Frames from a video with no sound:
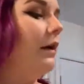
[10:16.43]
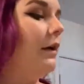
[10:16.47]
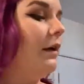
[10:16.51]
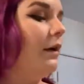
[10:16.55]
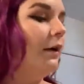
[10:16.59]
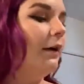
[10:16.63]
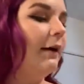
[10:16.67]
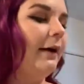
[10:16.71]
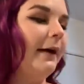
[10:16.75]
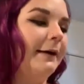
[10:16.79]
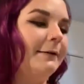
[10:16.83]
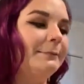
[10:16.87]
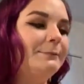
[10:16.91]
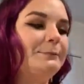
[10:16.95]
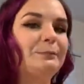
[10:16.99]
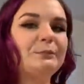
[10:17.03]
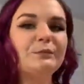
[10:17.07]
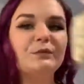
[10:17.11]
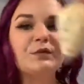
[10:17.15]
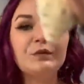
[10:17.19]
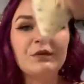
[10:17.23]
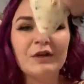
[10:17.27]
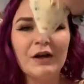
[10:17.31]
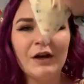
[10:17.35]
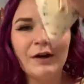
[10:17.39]
Okay,
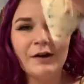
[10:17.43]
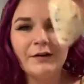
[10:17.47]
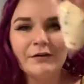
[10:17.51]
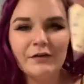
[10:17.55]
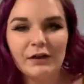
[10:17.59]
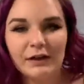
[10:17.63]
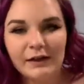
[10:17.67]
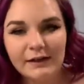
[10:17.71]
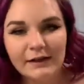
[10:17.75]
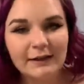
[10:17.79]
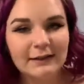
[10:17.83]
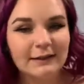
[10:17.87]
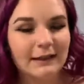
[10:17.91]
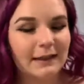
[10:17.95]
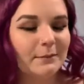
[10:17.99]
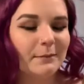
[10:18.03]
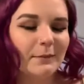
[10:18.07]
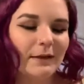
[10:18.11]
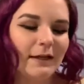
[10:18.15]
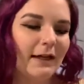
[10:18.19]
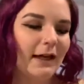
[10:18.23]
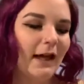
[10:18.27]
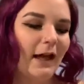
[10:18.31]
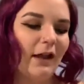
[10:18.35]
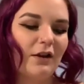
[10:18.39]
so if you're anything like
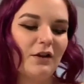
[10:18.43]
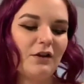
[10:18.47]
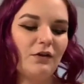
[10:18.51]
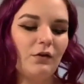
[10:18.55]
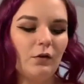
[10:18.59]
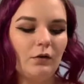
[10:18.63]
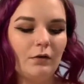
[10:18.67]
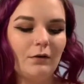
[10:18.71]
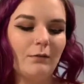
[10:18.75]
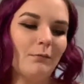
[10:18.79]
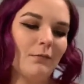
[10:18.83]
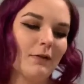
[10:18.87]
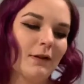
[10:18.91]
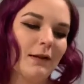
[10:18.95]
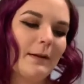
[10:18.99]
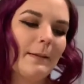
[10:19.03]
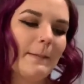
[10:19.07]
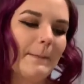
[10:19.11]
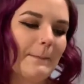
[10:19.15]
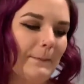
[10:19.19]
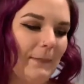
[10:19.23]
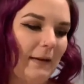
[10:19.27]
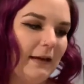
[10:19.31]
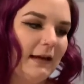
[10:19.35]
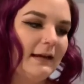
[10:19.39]
me and you don't normally
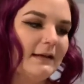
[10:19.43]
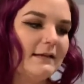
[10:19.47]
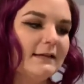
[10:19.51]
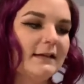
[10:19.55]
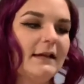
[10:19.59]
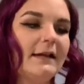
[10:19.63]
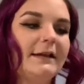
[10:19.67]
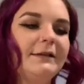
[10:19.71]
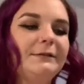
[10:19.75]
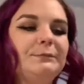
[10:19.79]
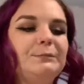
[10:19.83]
bake a ton,